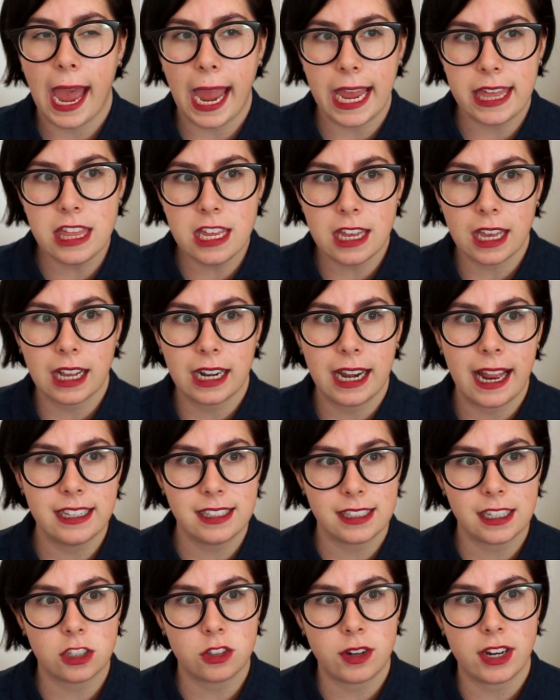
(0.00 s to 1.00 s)
I think a
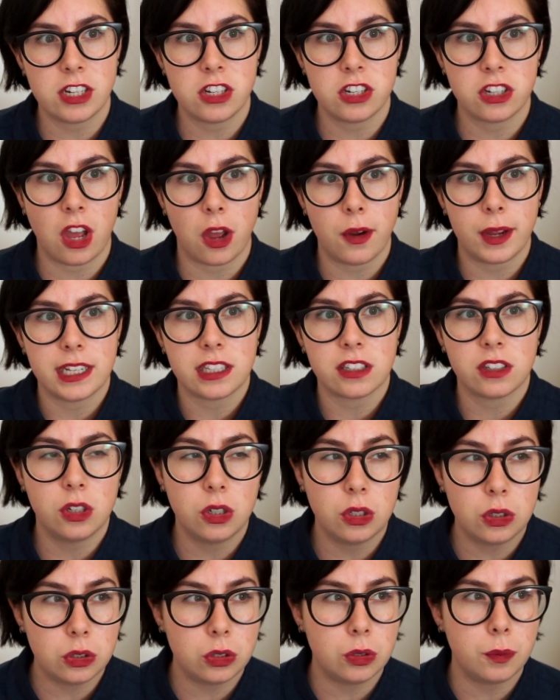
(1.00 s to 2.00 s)
classic trench coat is
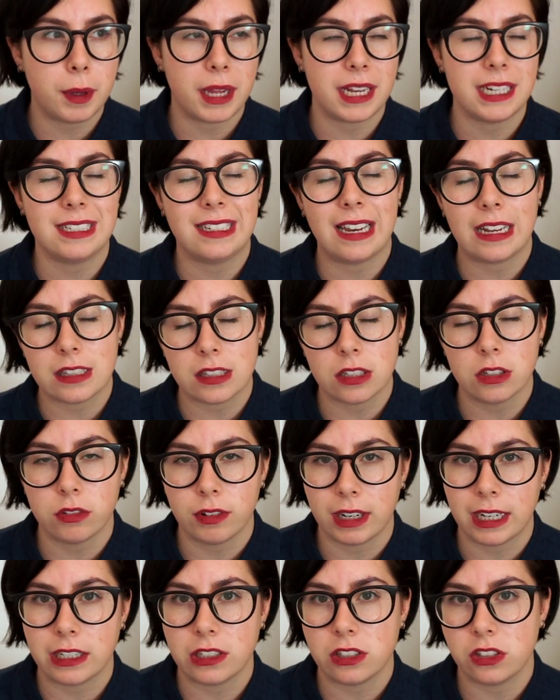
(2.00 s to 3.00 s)
cool, but it doesn't
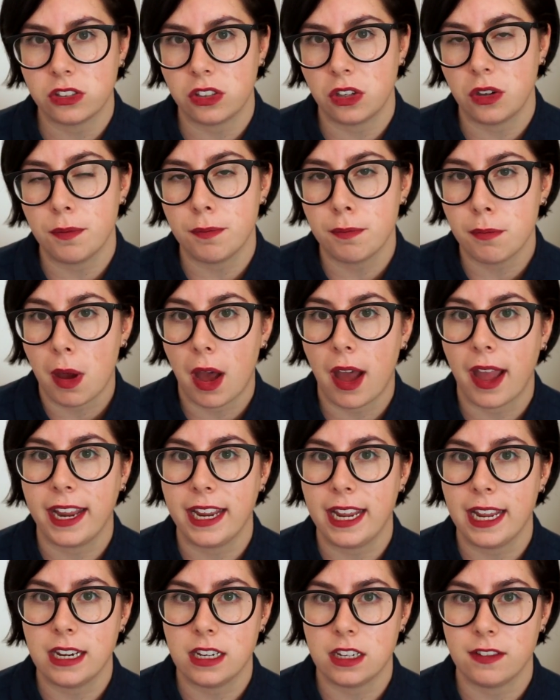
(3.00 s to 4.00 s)
really suit
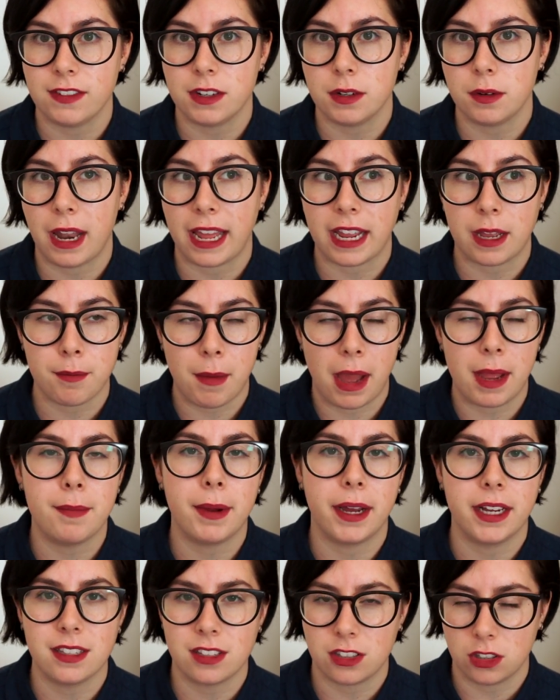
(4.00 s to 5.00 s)
my my
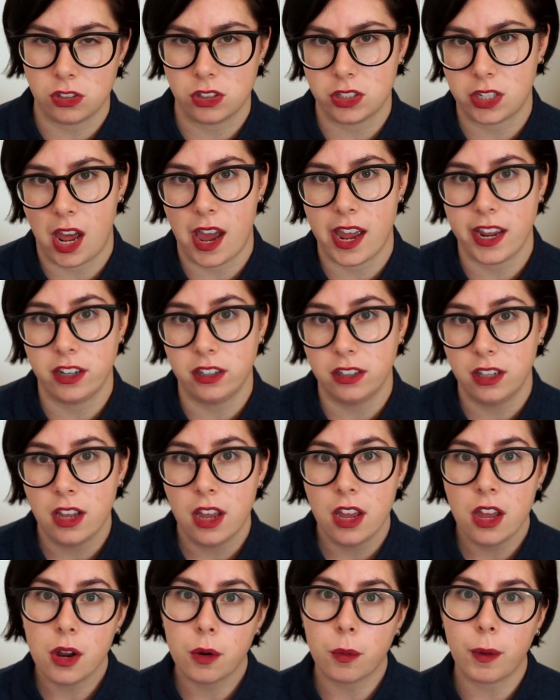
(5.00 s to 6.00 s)
personal style.
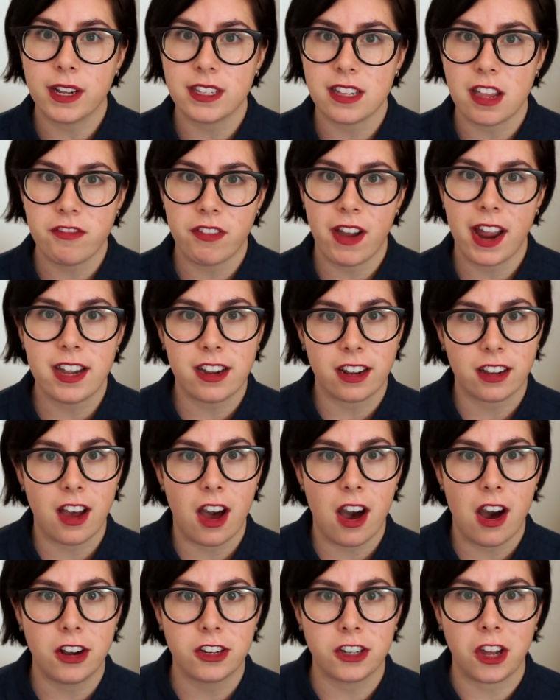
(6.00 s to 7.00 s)
Whereas I find a
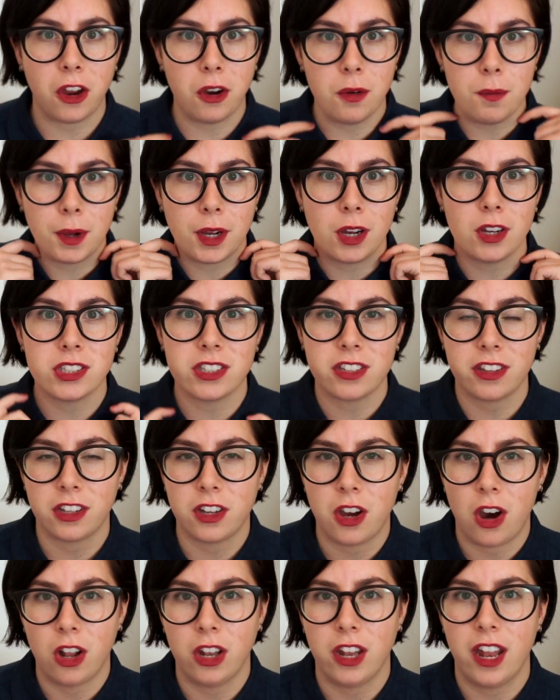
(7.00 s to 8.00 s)
car coat, because of the
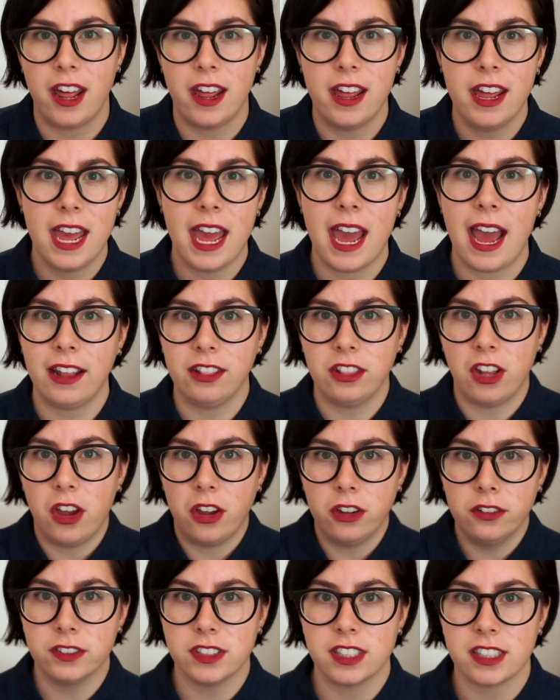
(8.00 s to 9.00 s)
collar and the
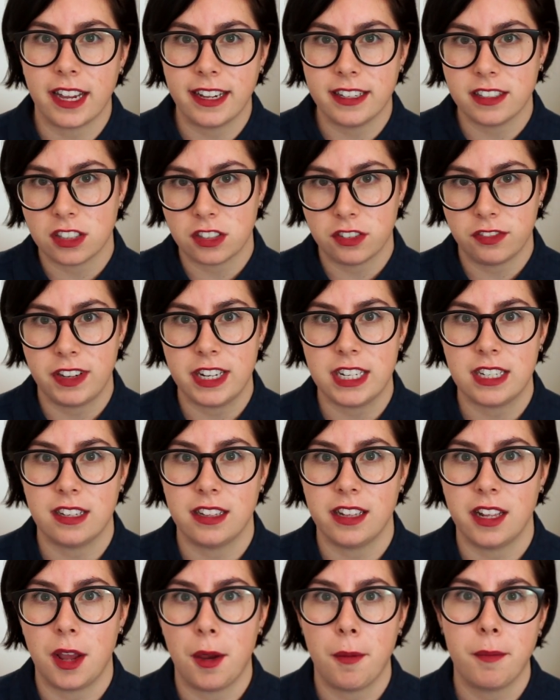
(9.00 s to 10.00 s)
oversized fit
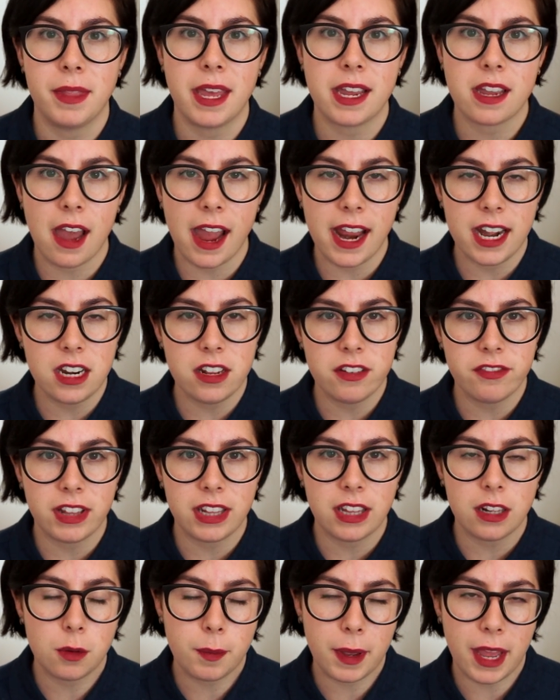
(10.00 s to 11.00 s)
to them, they're kind of a
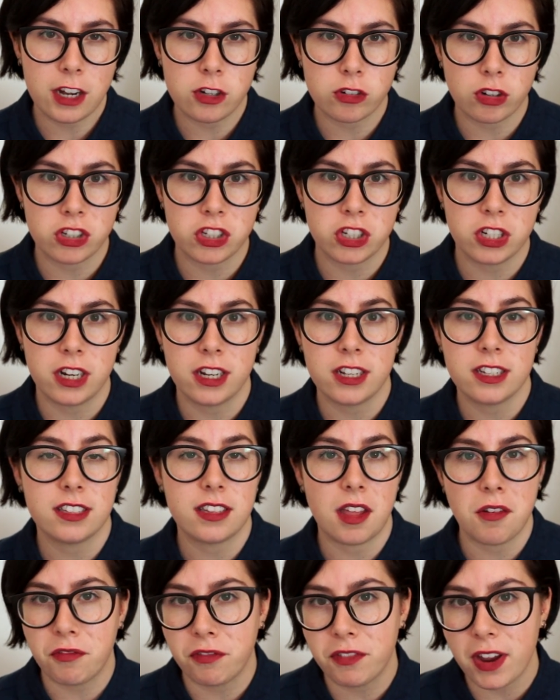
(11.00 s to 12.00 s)
little bit androgynous.
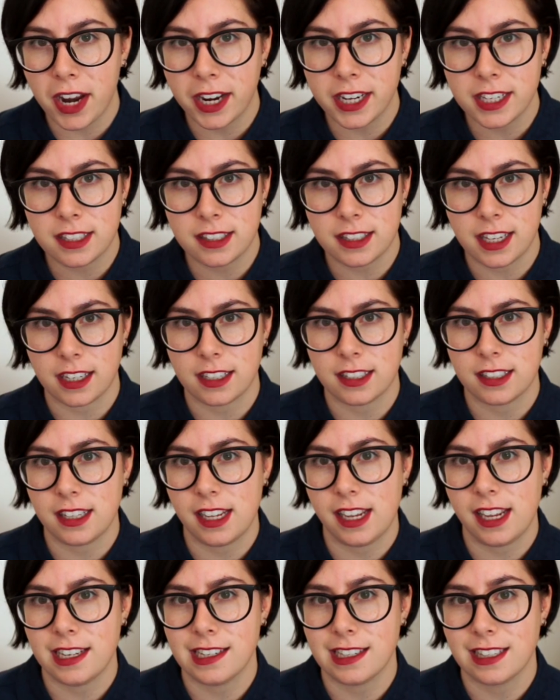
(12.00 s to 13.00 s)
They're very
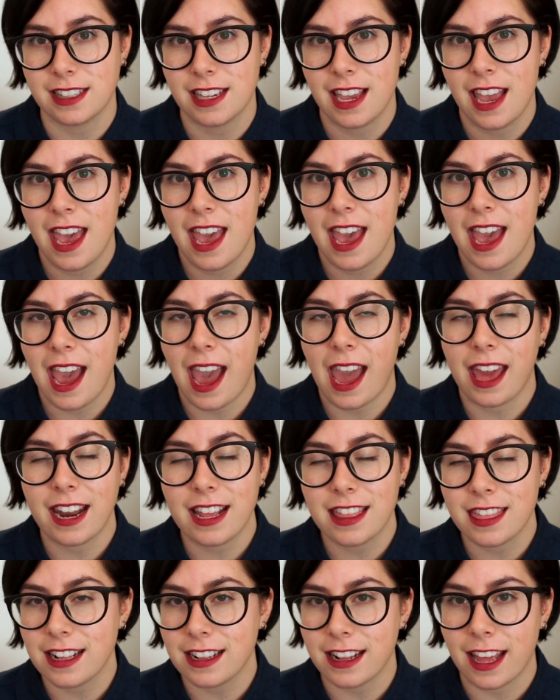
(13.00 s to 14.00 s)
60s, and
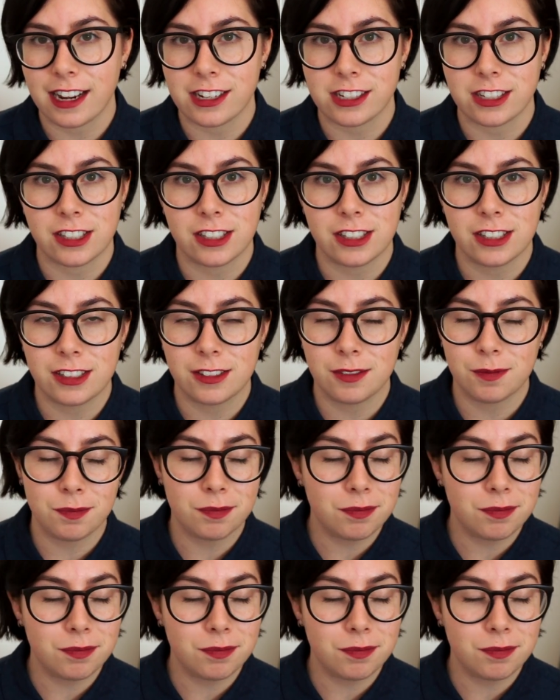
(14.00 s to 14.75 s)
I think they're just